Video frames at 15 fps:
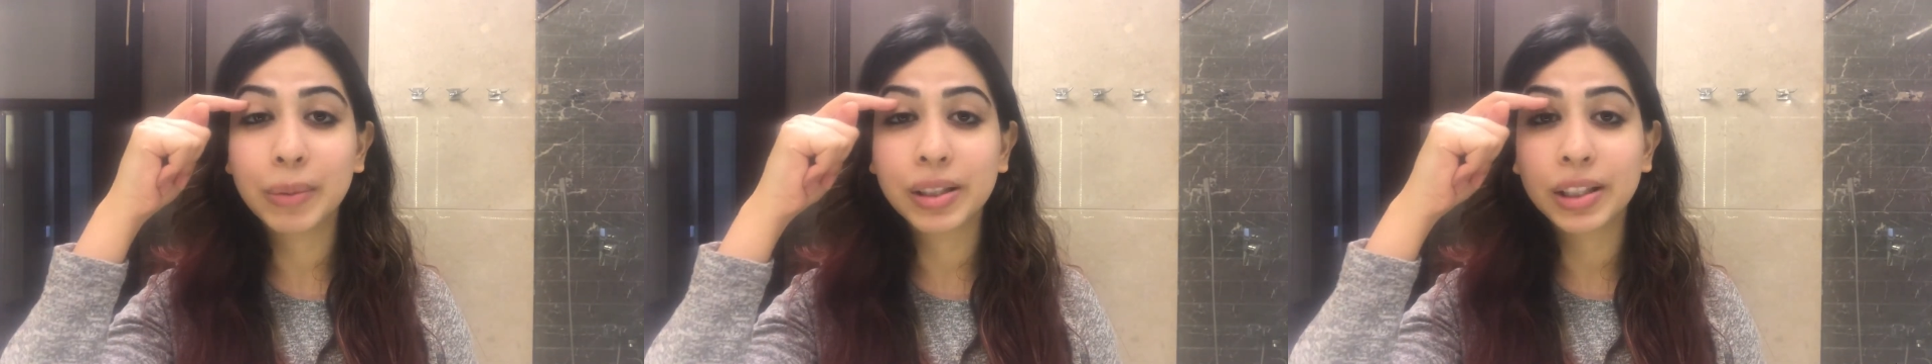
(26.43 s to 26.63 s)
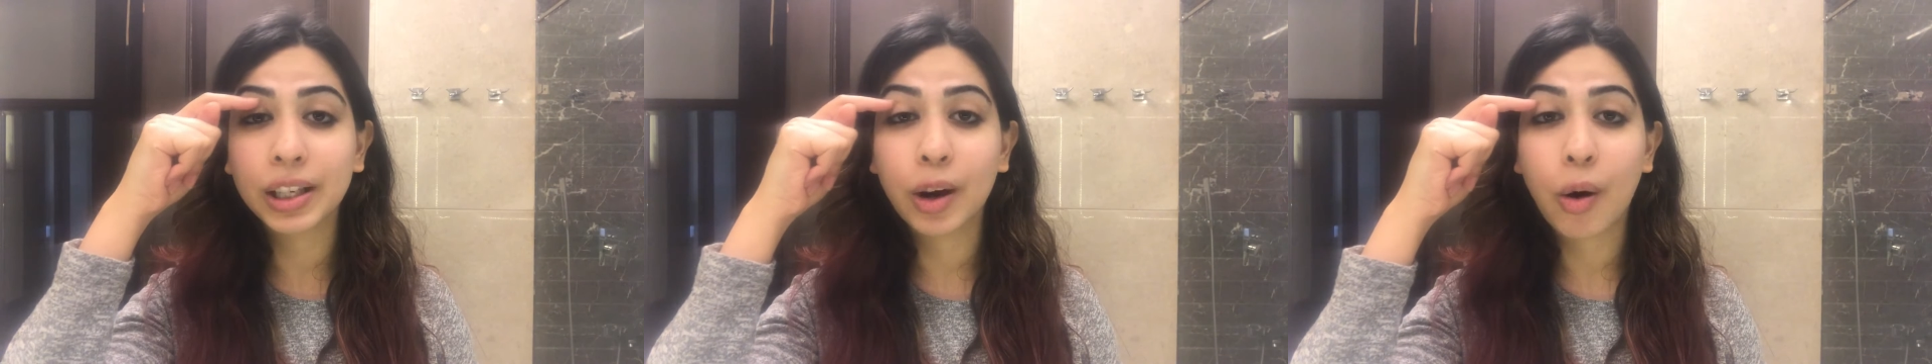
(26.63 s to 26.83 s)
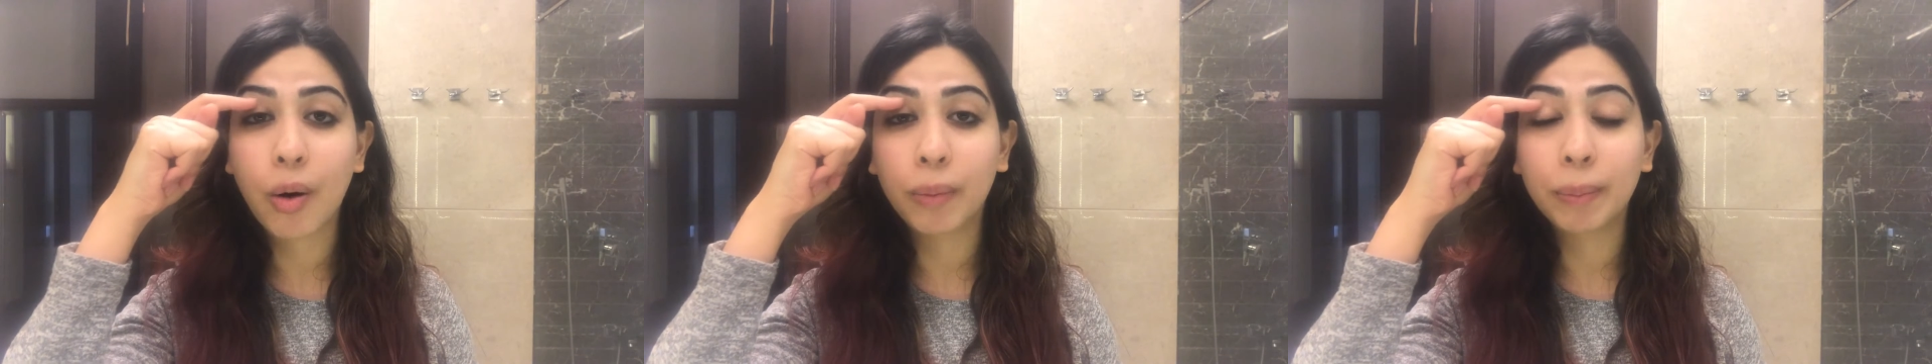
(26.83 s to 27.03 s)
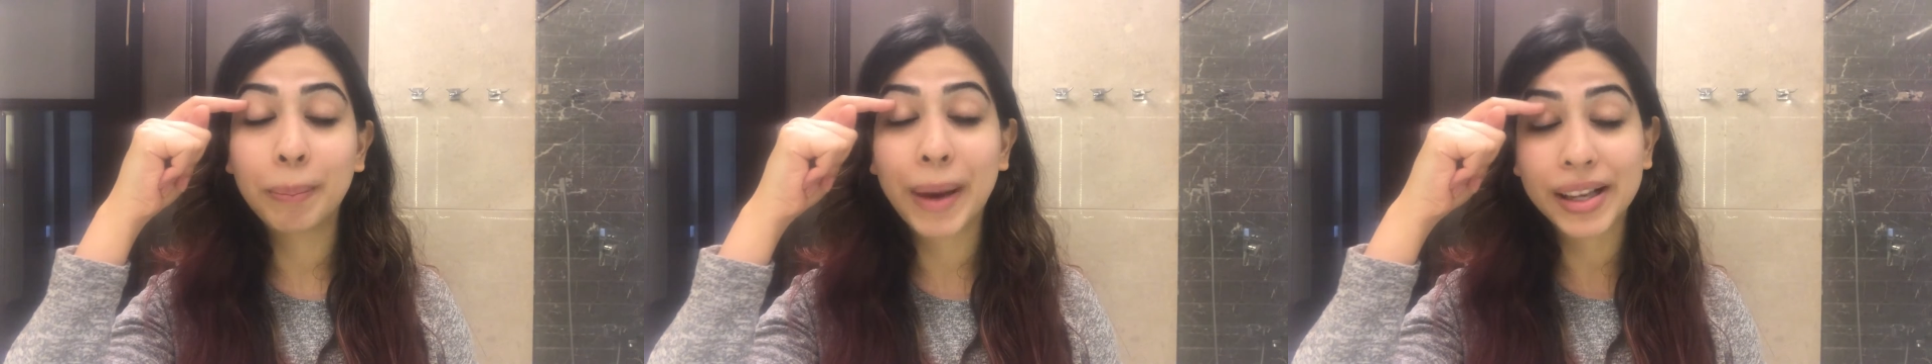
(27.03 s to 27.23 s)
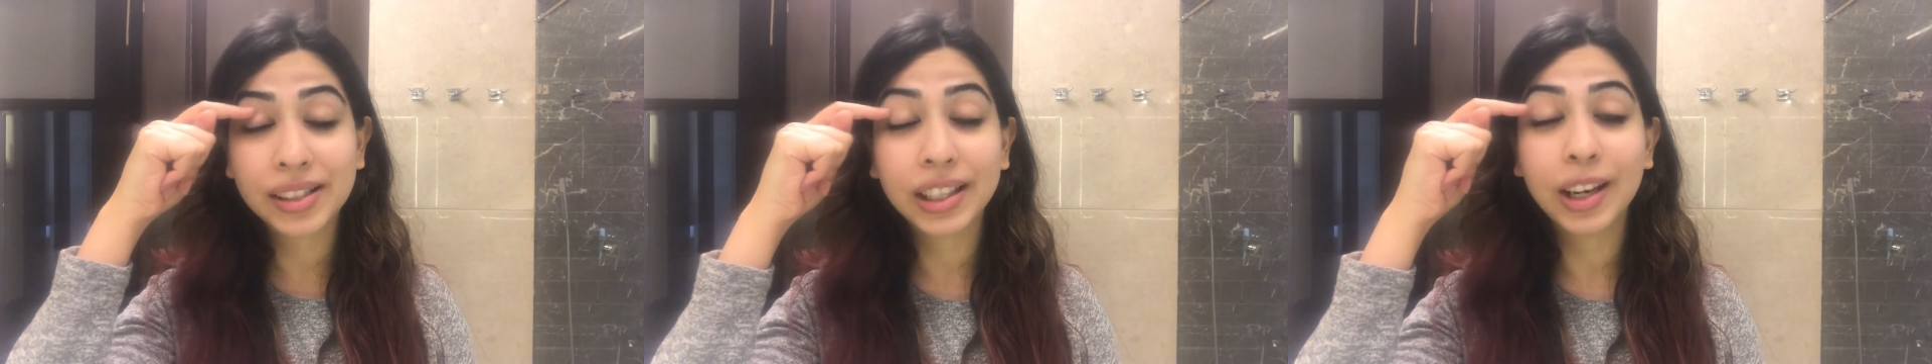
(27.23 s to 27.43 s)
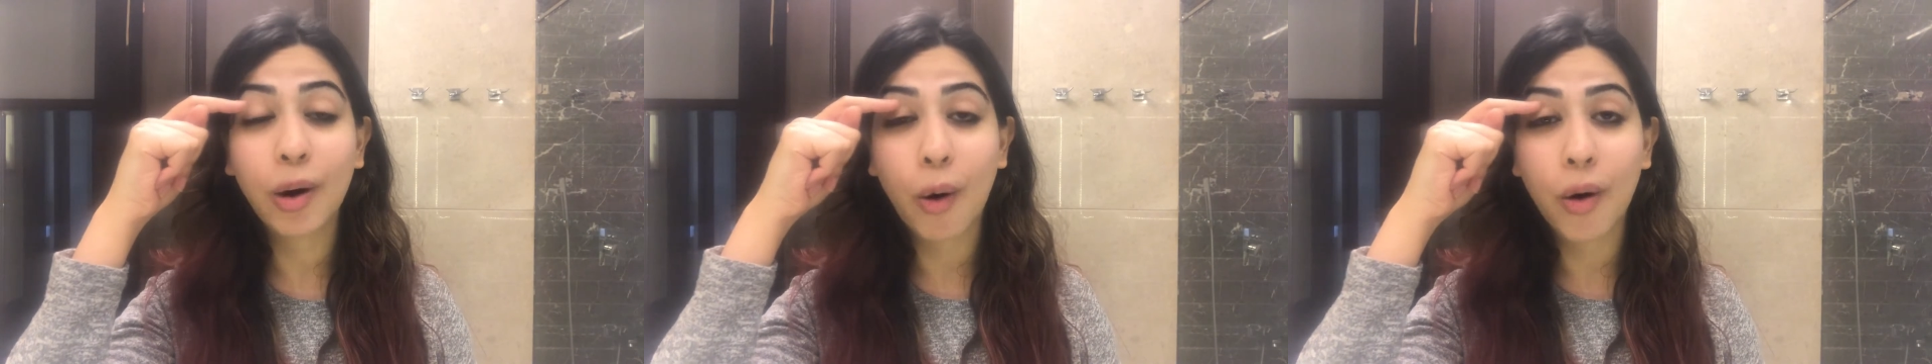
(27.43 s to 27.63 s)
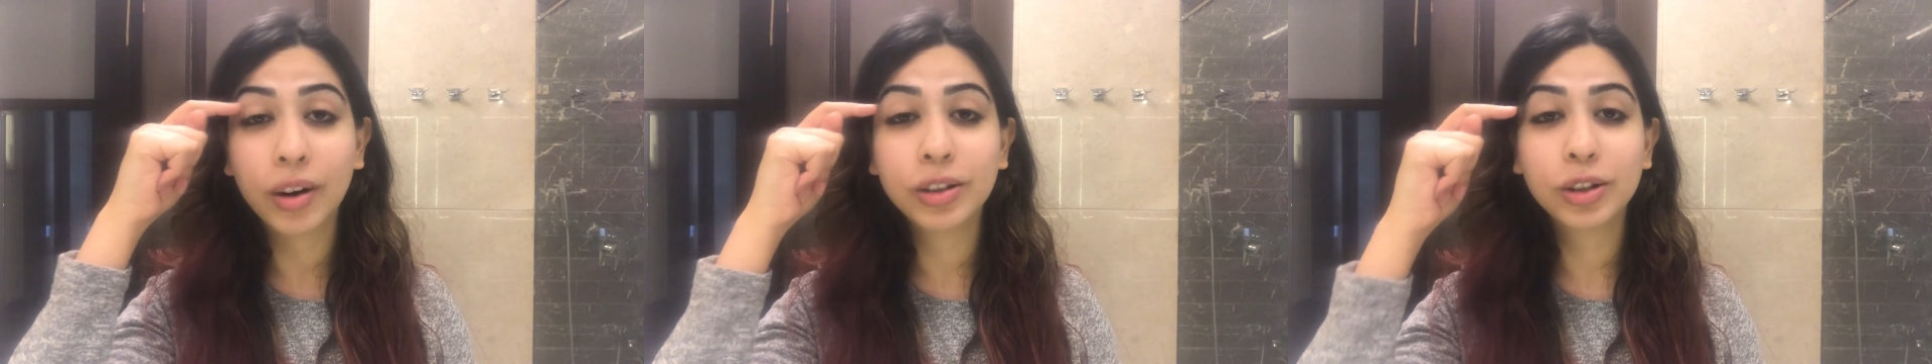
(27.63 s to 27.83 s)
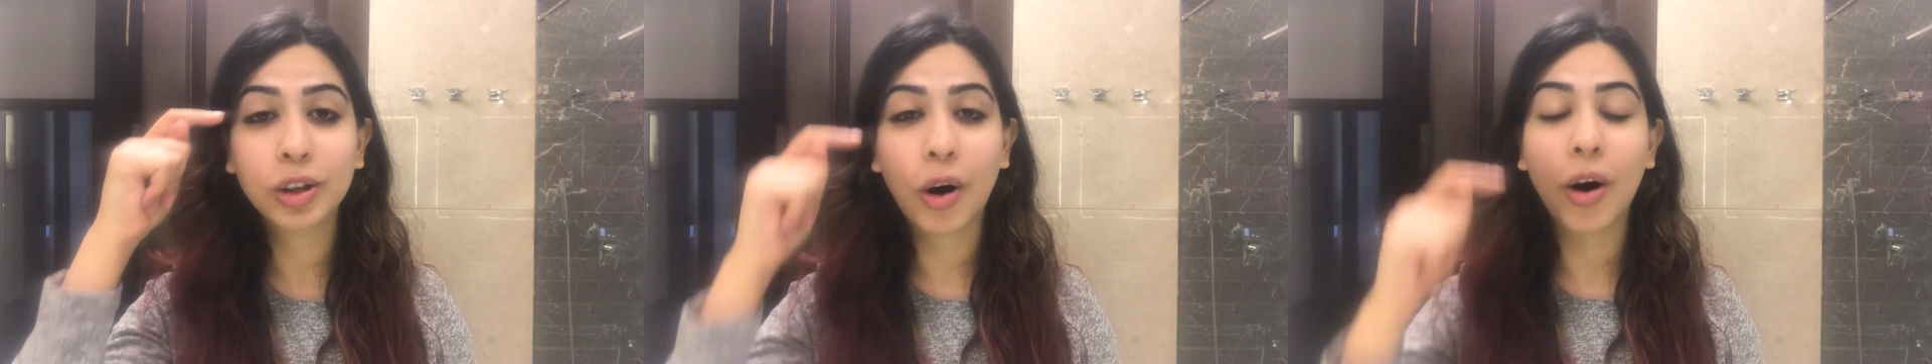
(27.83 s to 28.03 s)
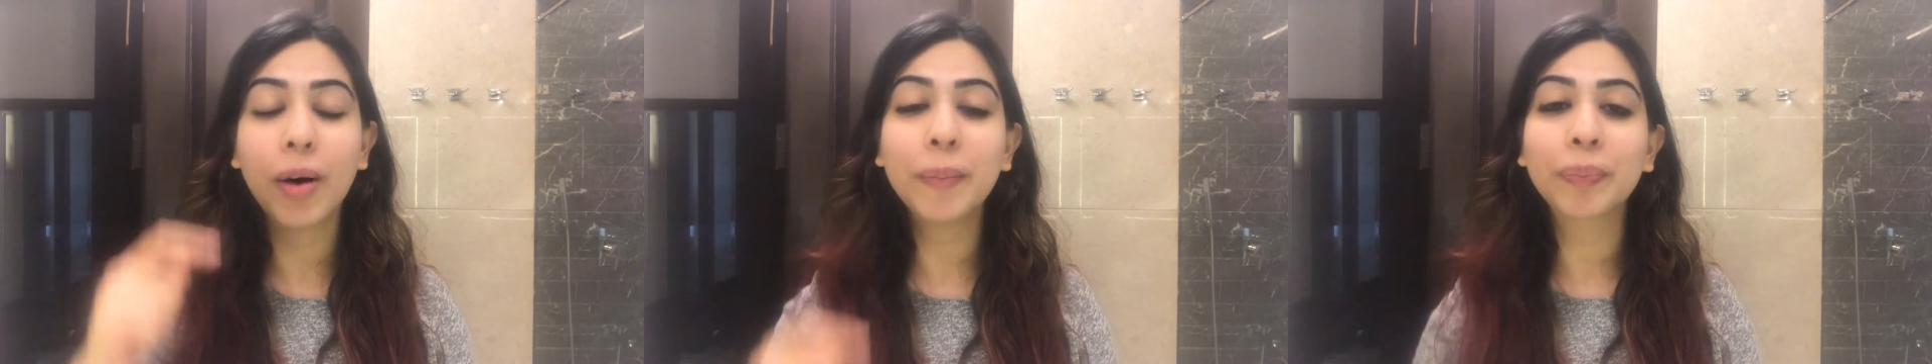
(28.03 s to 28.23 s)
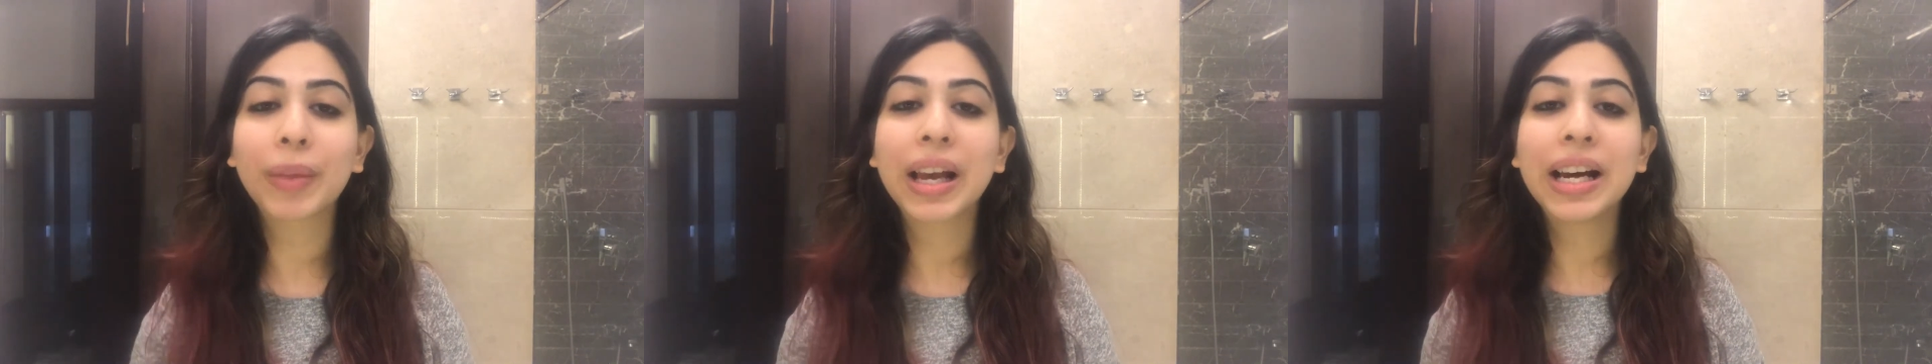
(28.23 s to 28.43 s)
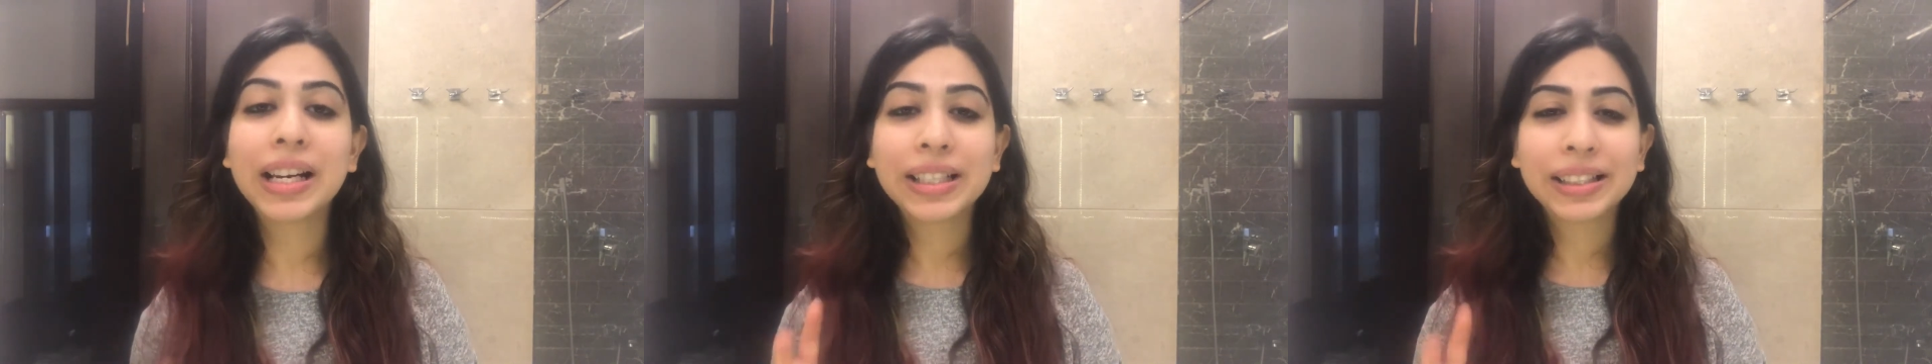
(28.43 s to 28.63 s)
messy on top.